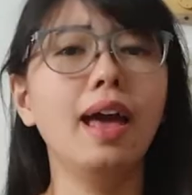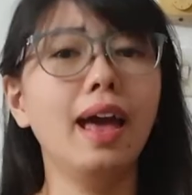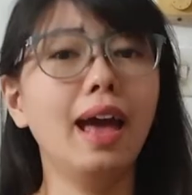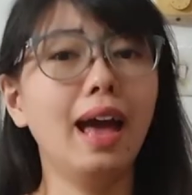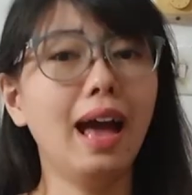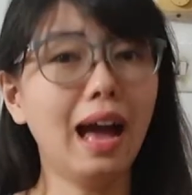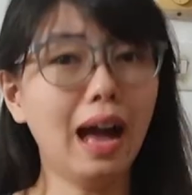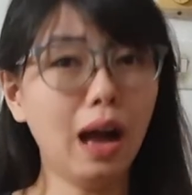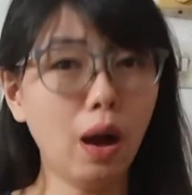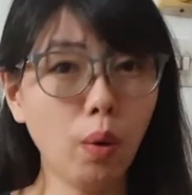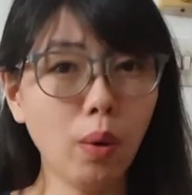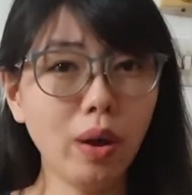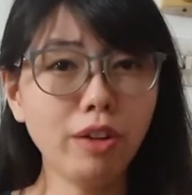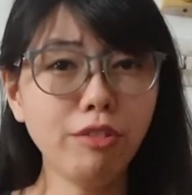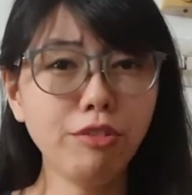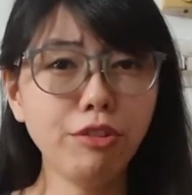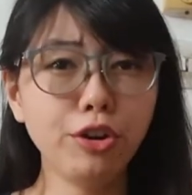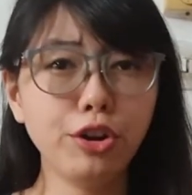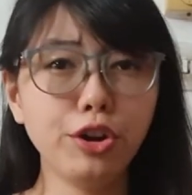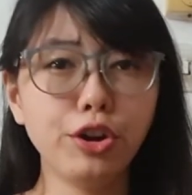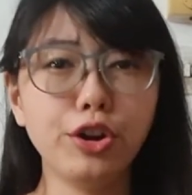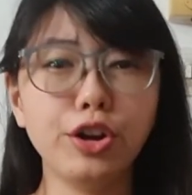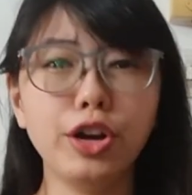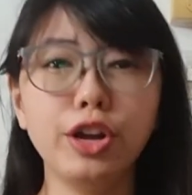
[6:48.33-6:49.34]

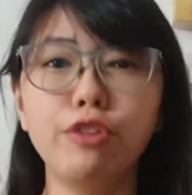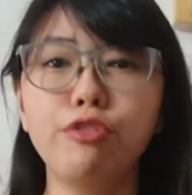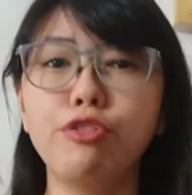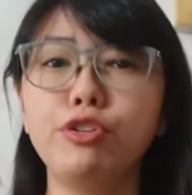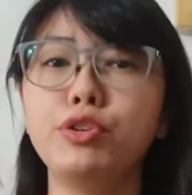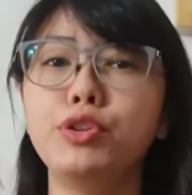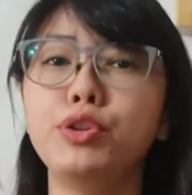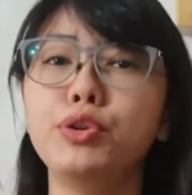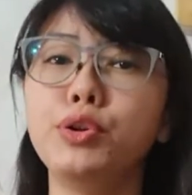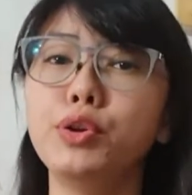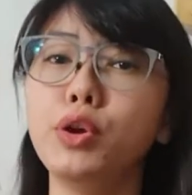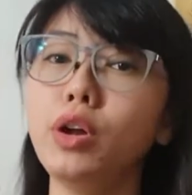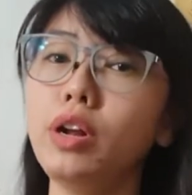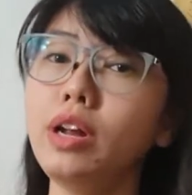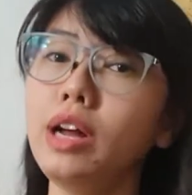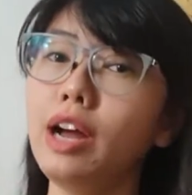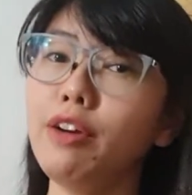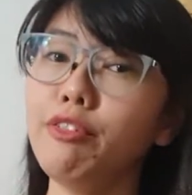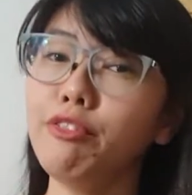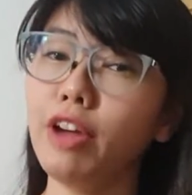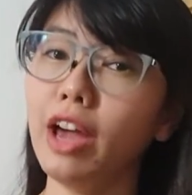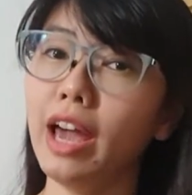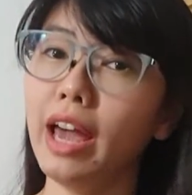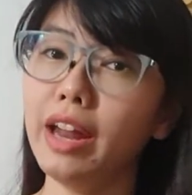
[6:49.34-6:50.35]
However, if you do not
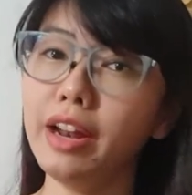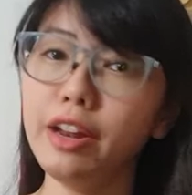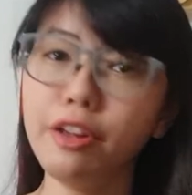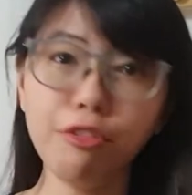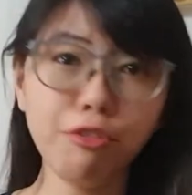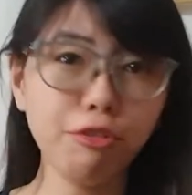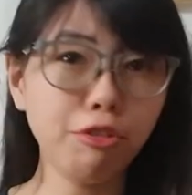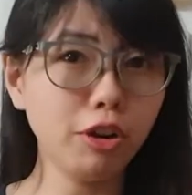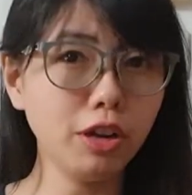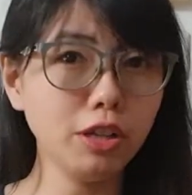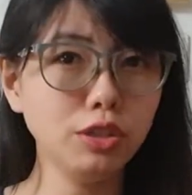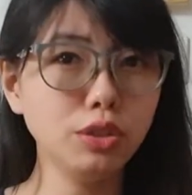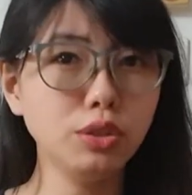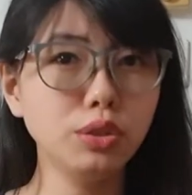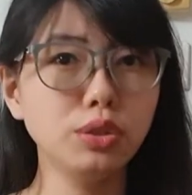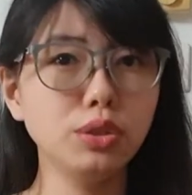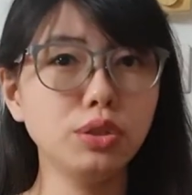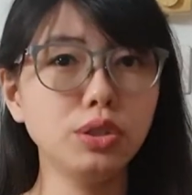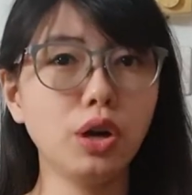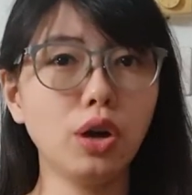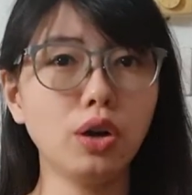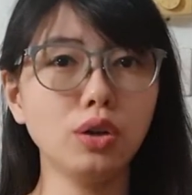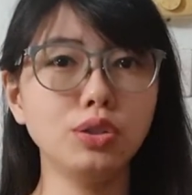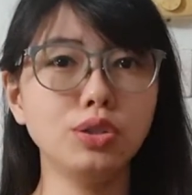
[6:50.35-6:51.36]
have any friends to
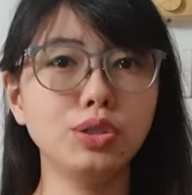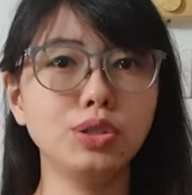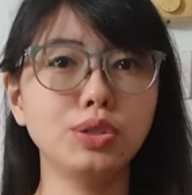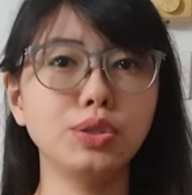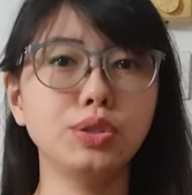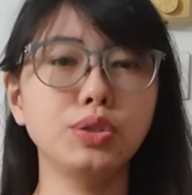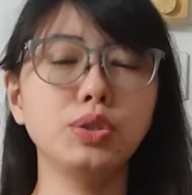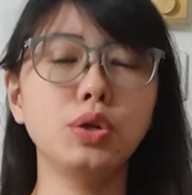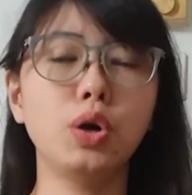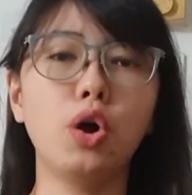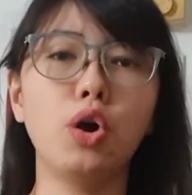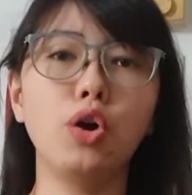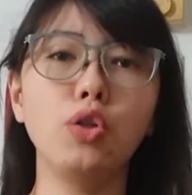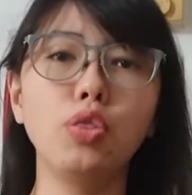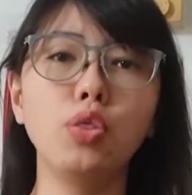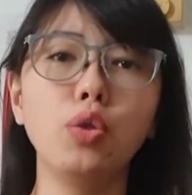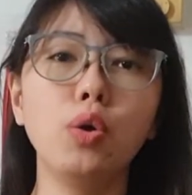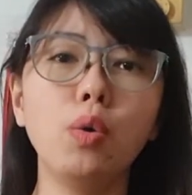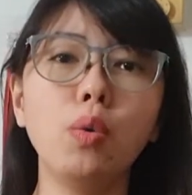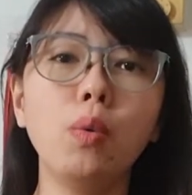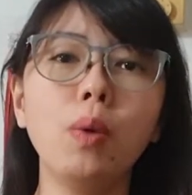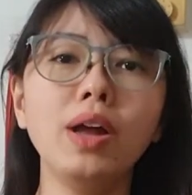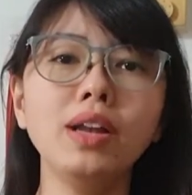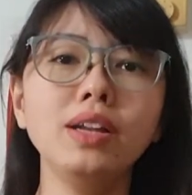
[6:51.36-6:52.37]
talk to or
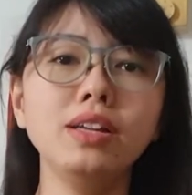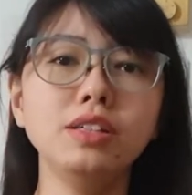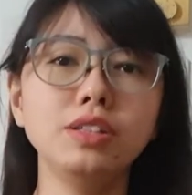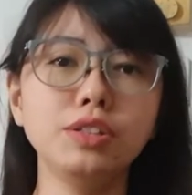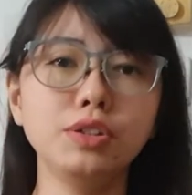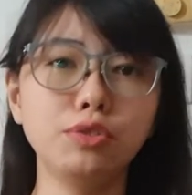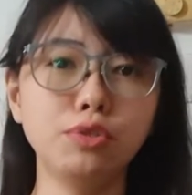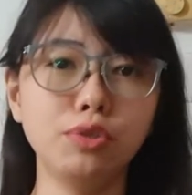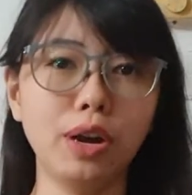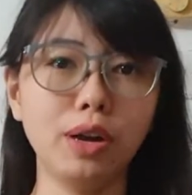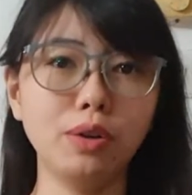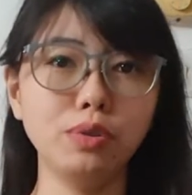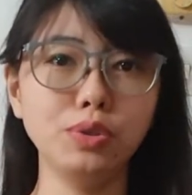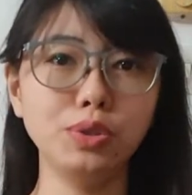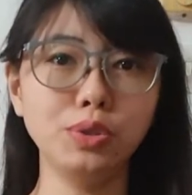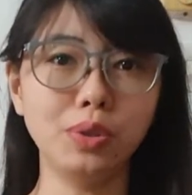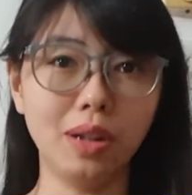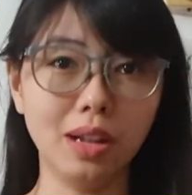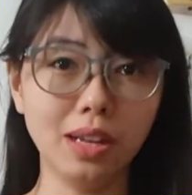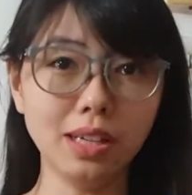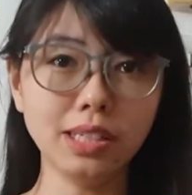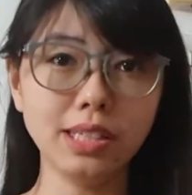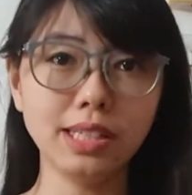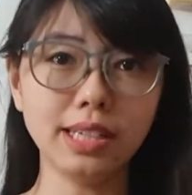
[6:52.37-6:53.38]
no one is around to
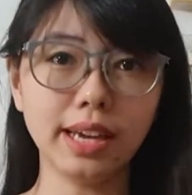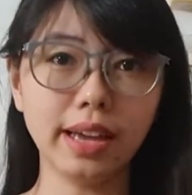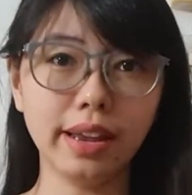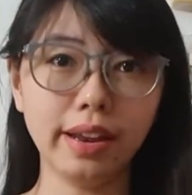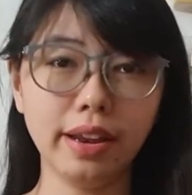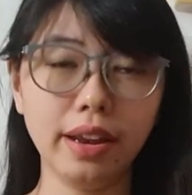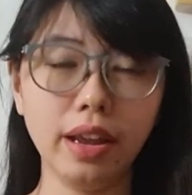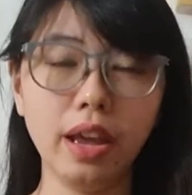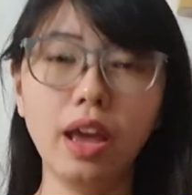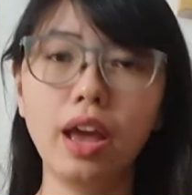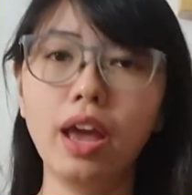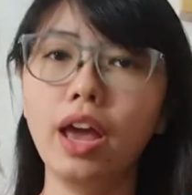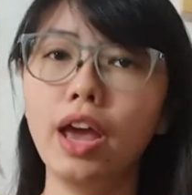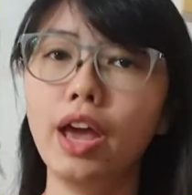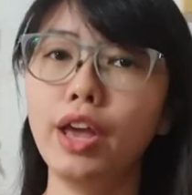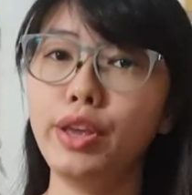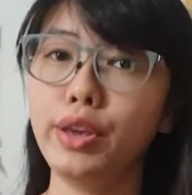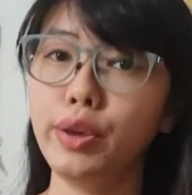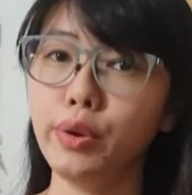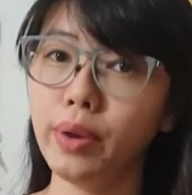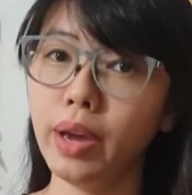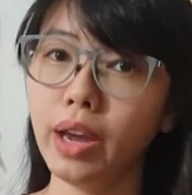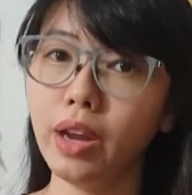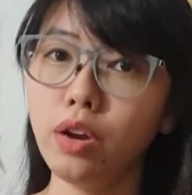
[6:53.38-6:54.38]
listen,
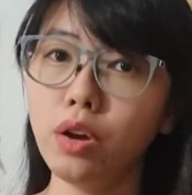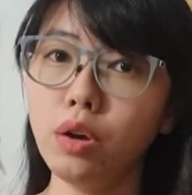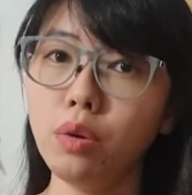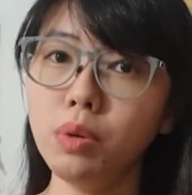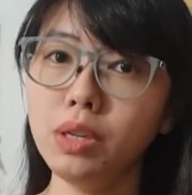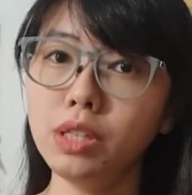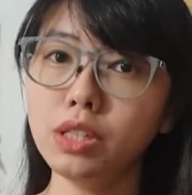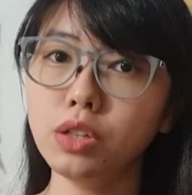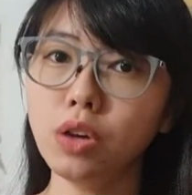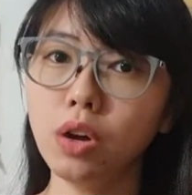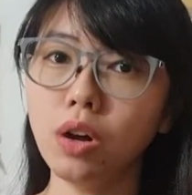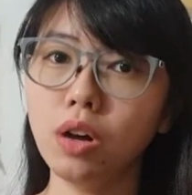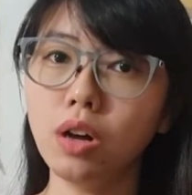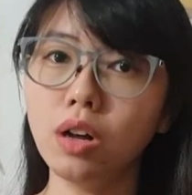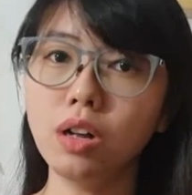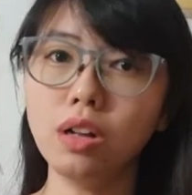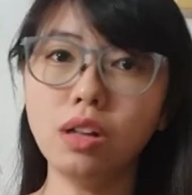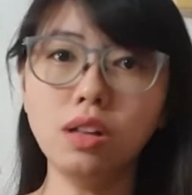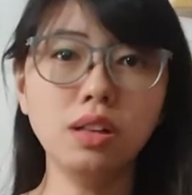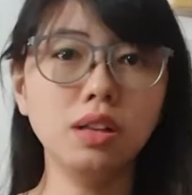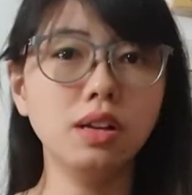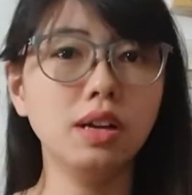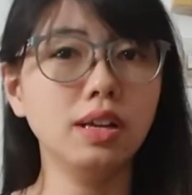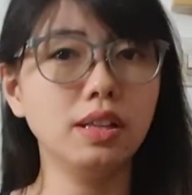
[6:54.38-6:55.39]
you can always
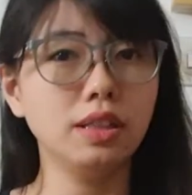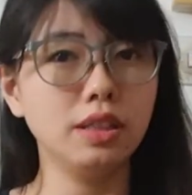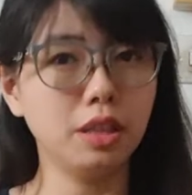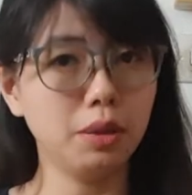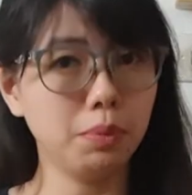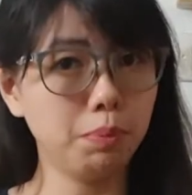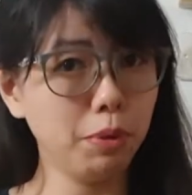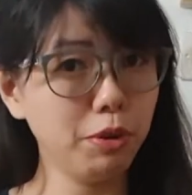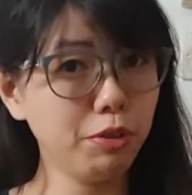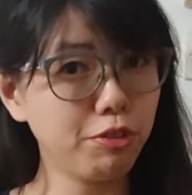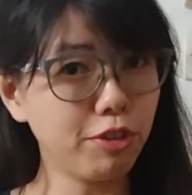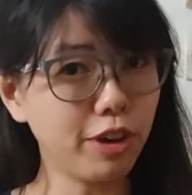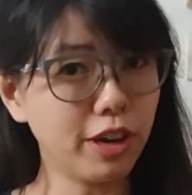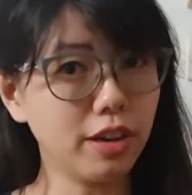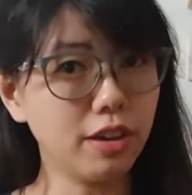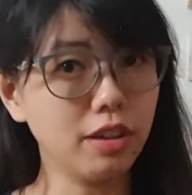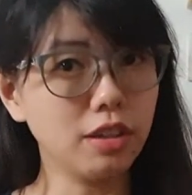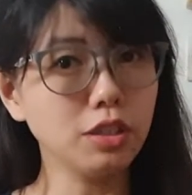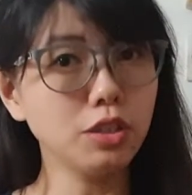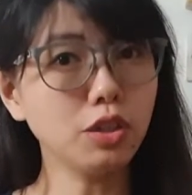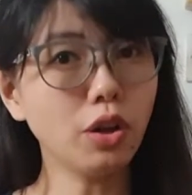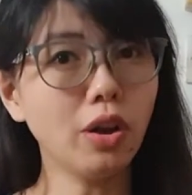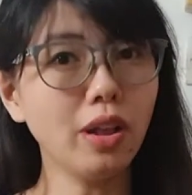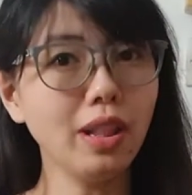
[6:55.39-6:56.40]
call the
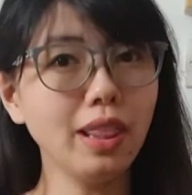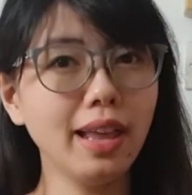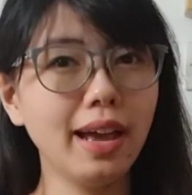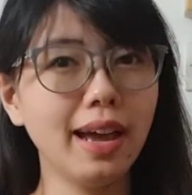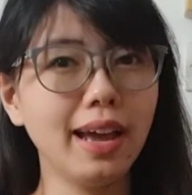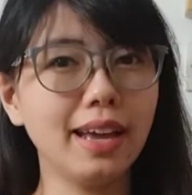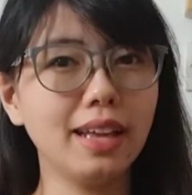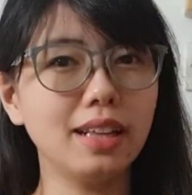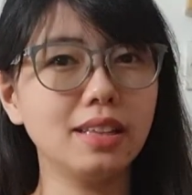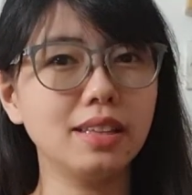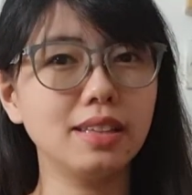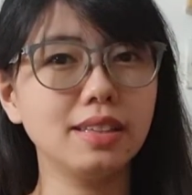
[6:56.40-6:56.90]
Befrienders Hotline.